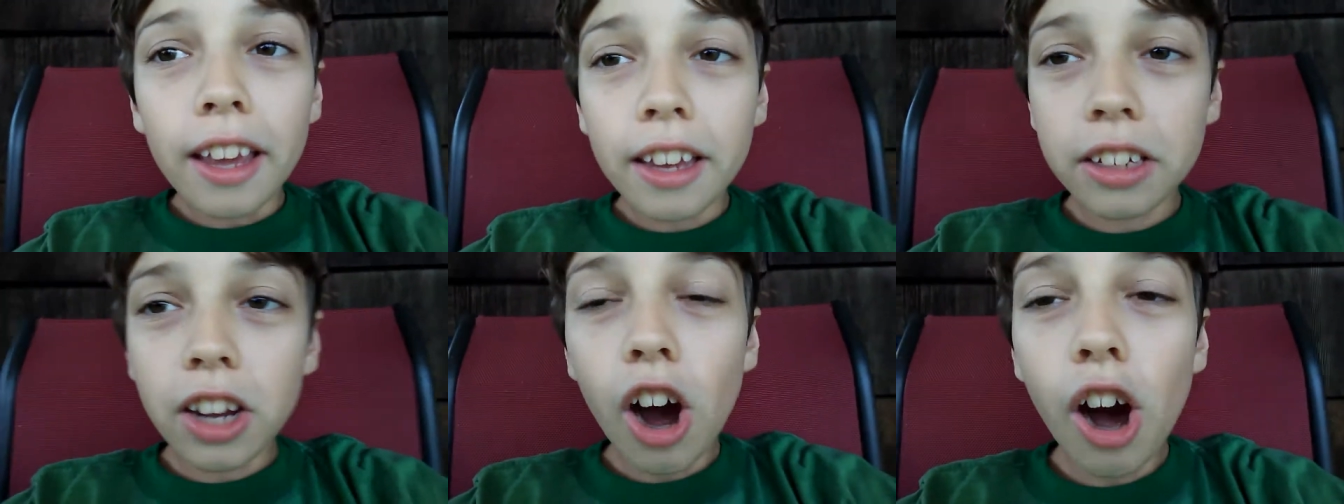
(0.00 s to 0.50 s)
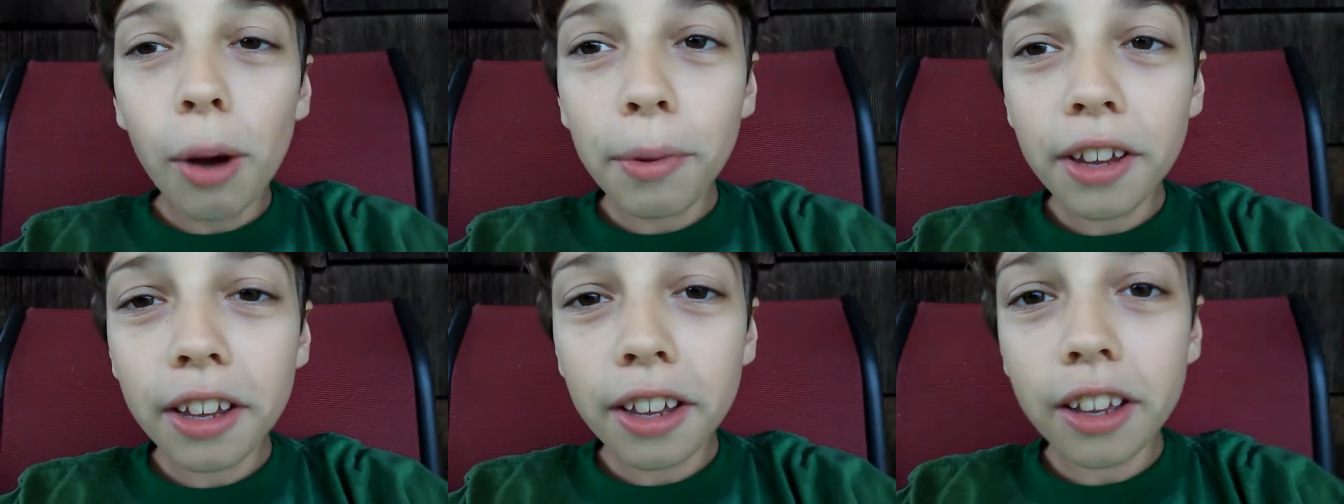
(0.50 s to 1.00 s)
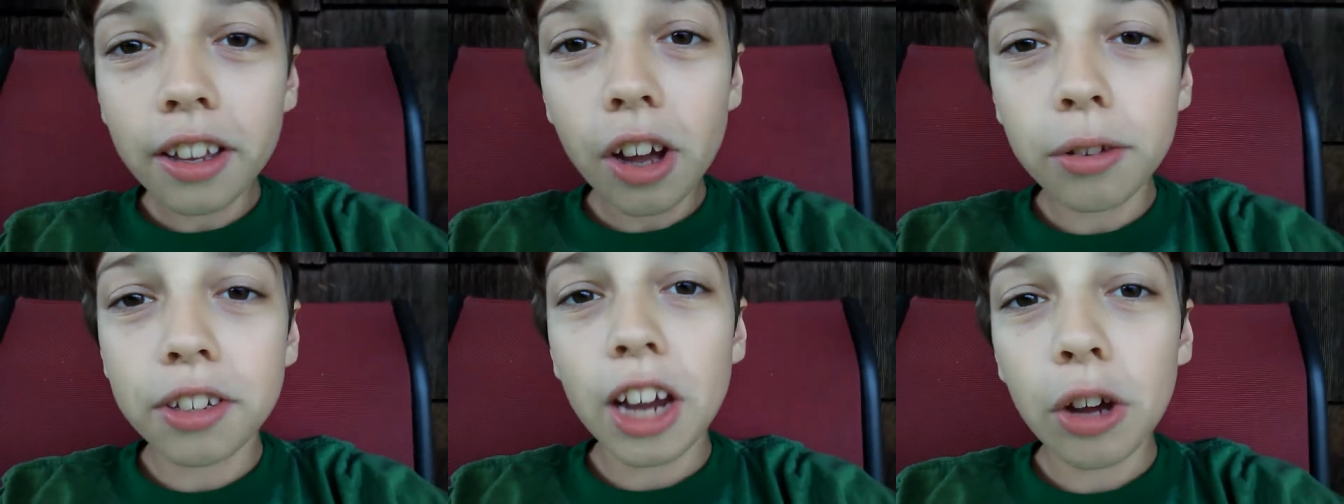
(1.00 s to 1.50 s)
and comment
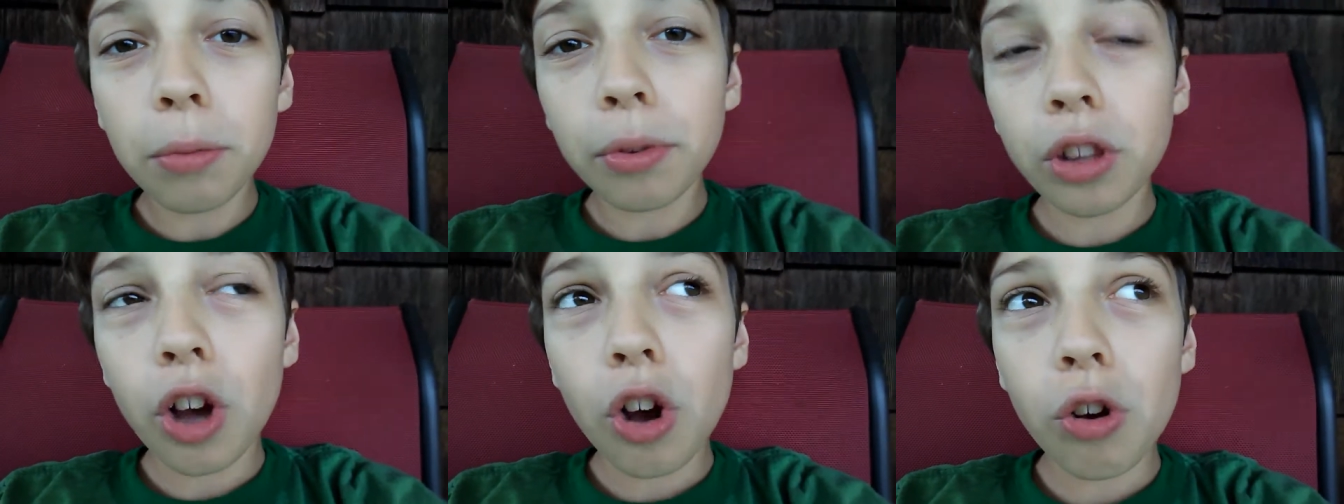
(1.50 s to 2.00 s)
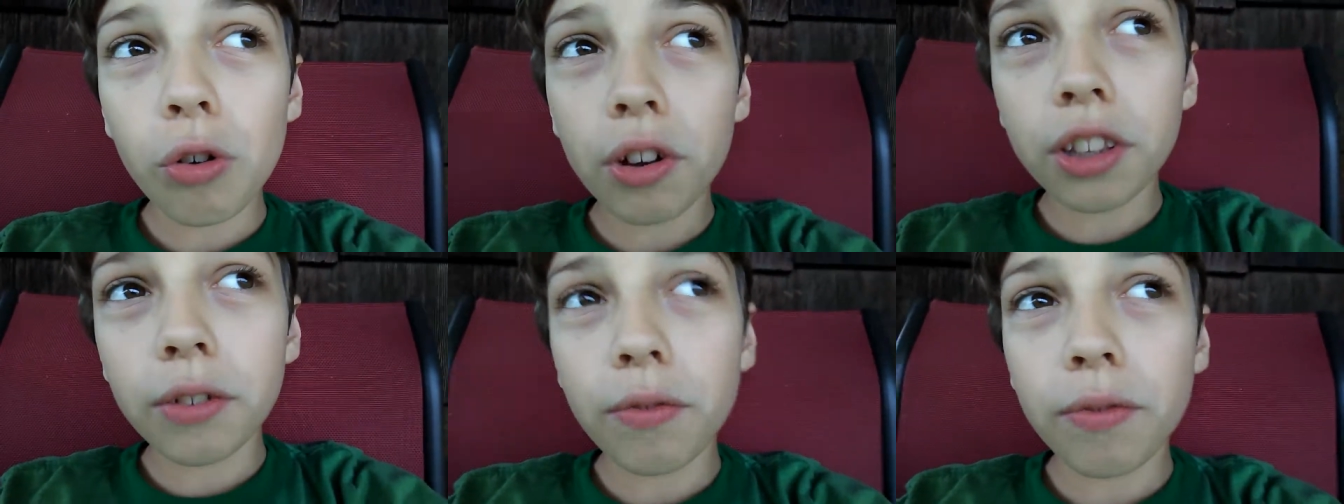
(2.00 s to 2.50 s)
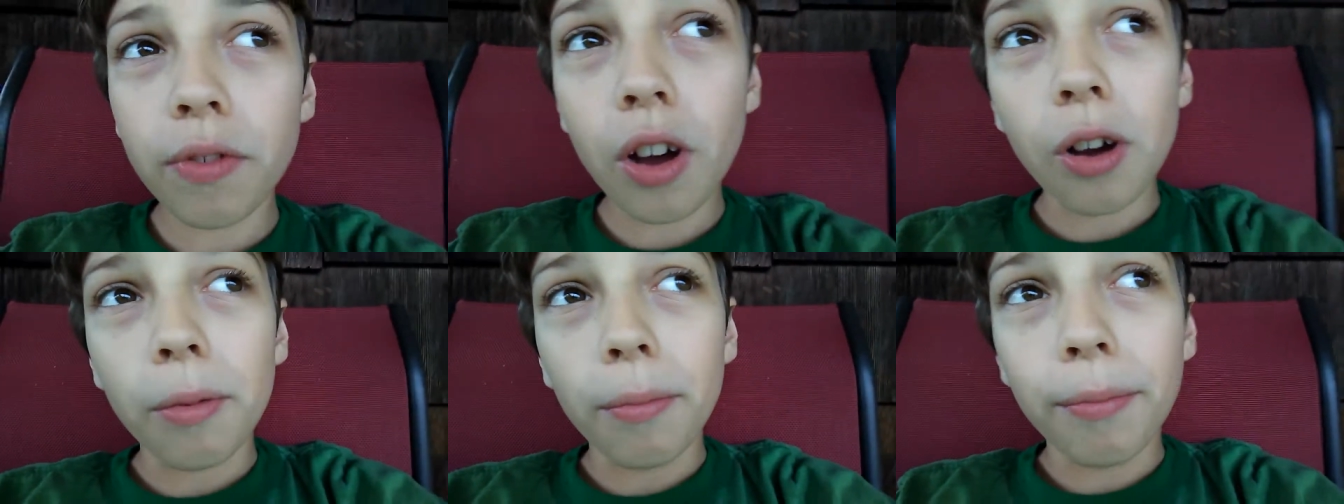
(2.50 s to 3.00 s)
uh, down below in the
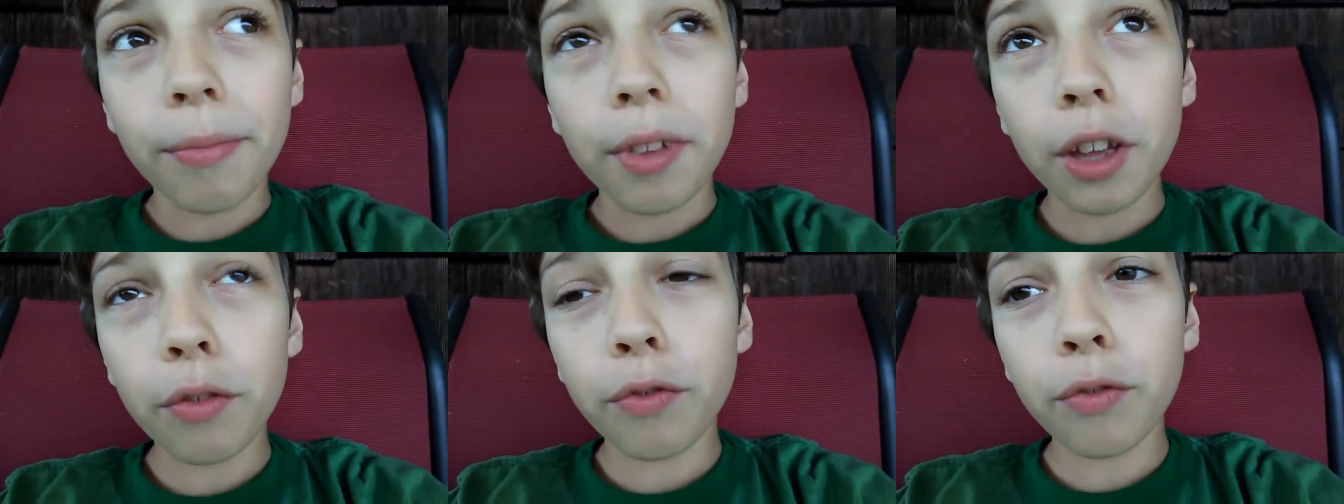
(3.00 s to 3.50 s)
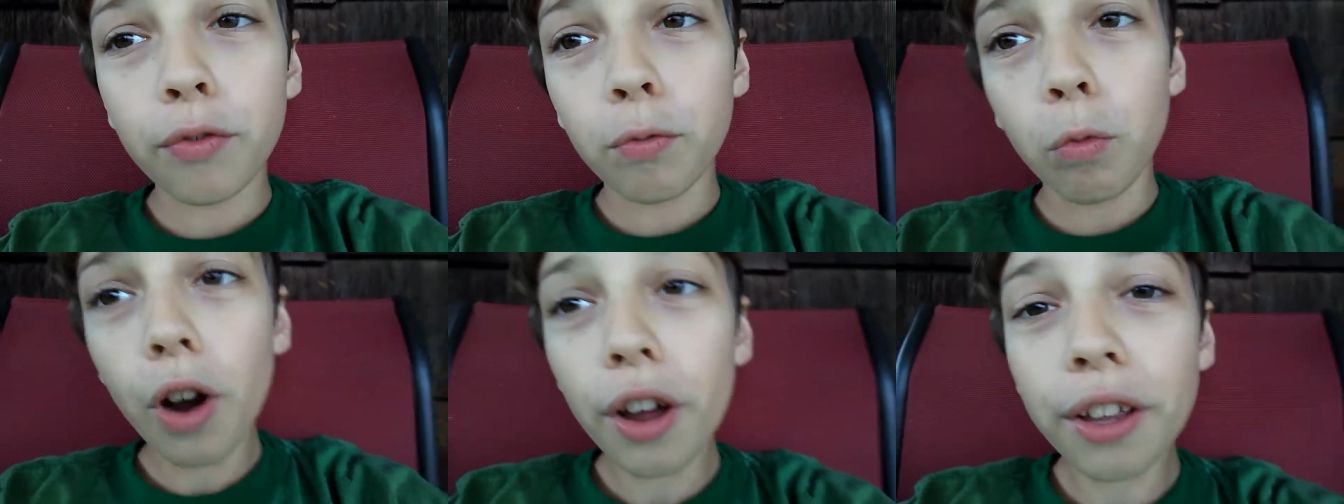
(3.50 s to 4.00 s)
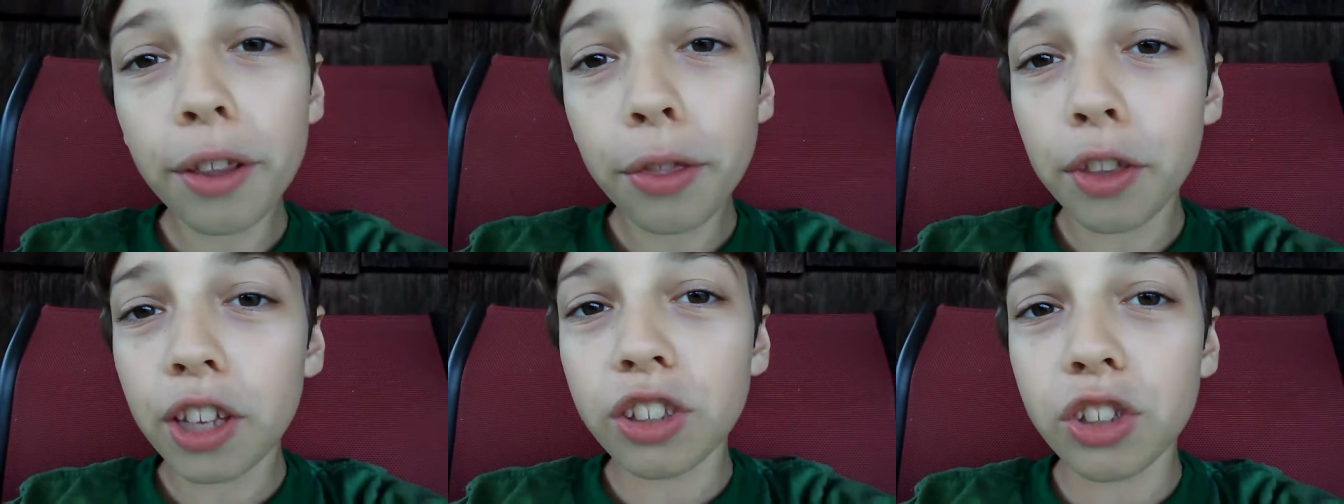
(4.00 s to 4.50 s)
um, if what
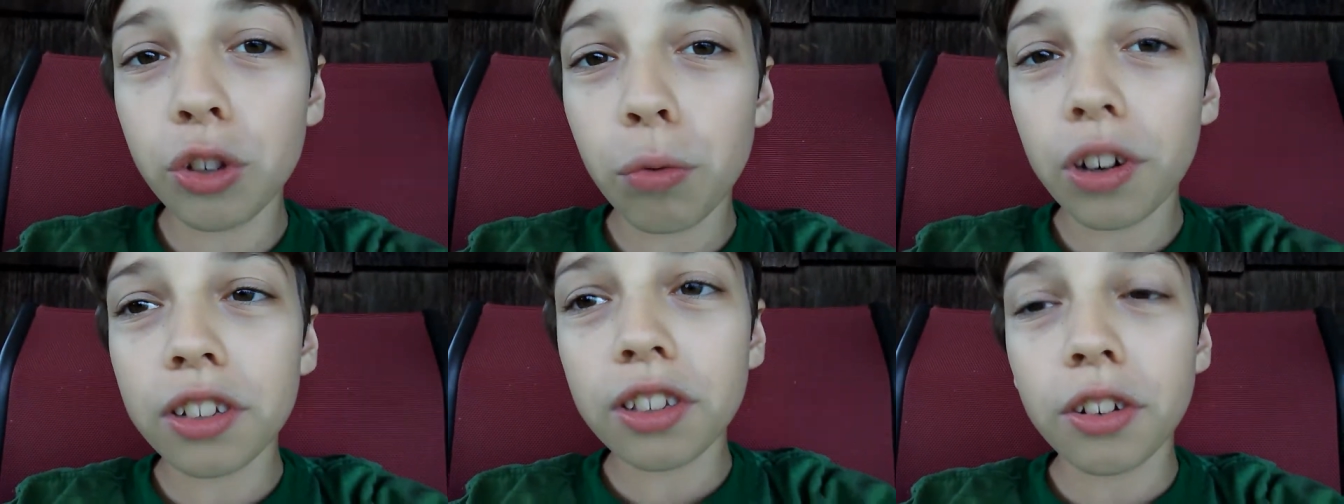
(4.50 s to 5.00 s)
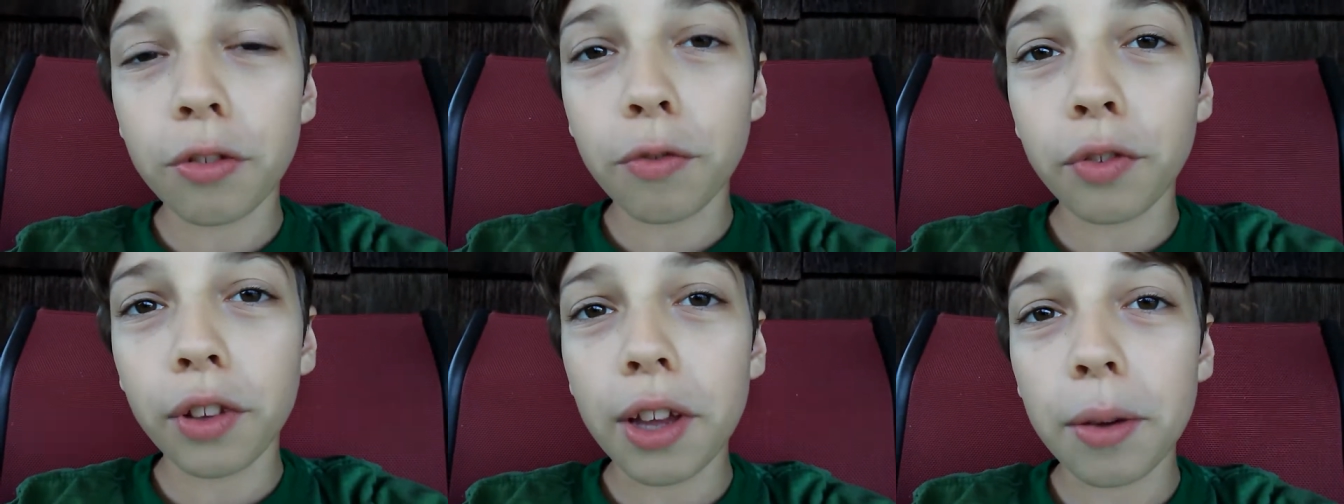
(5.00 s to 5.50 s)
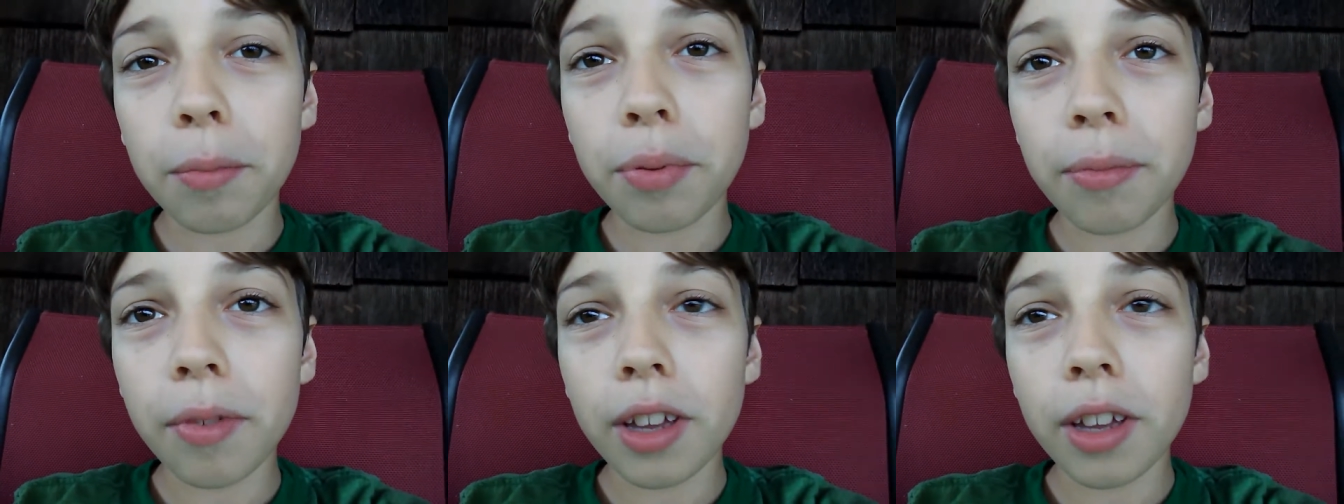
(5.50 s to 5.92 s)
things you want us to flip